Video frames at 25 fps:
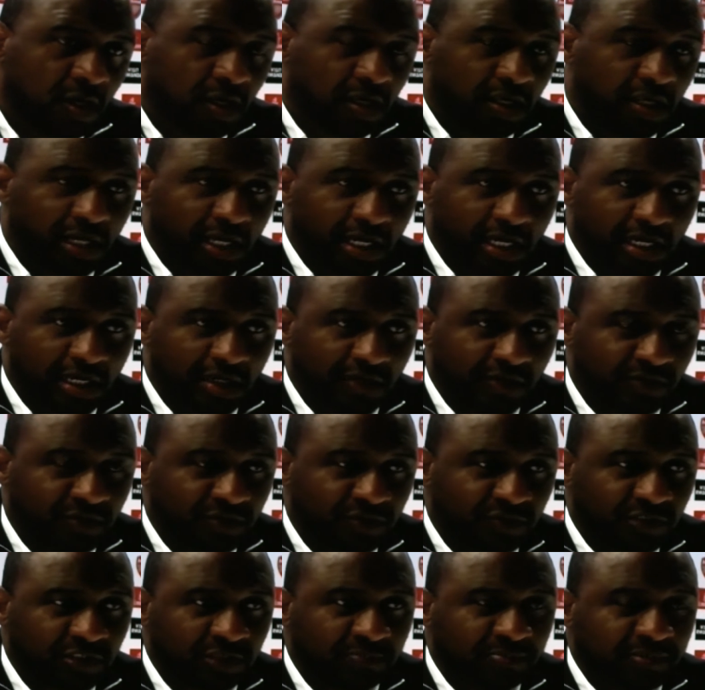Yeah, I
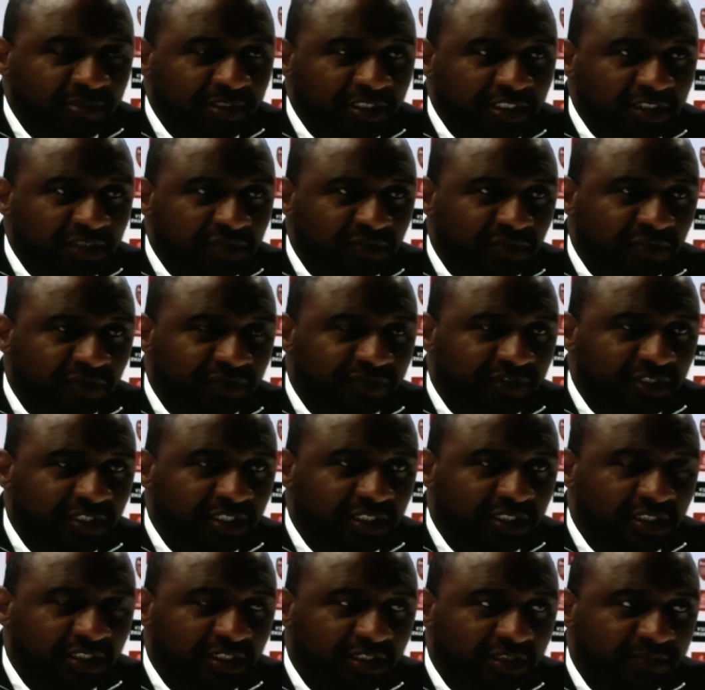was really pleased with
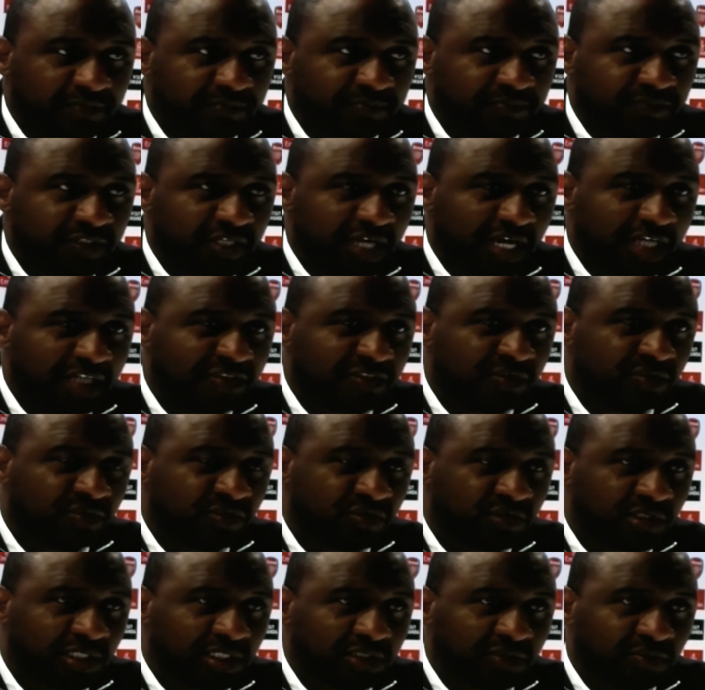the
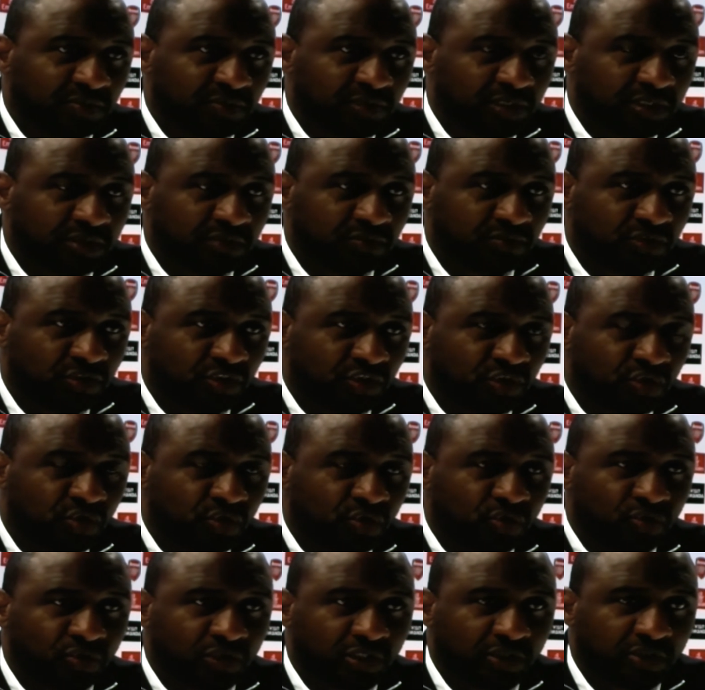attitude that we
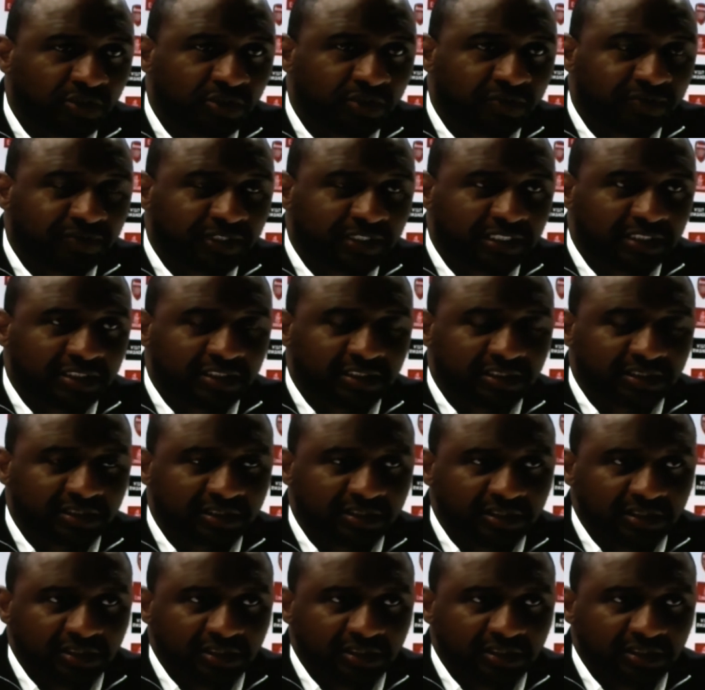showed today on the field.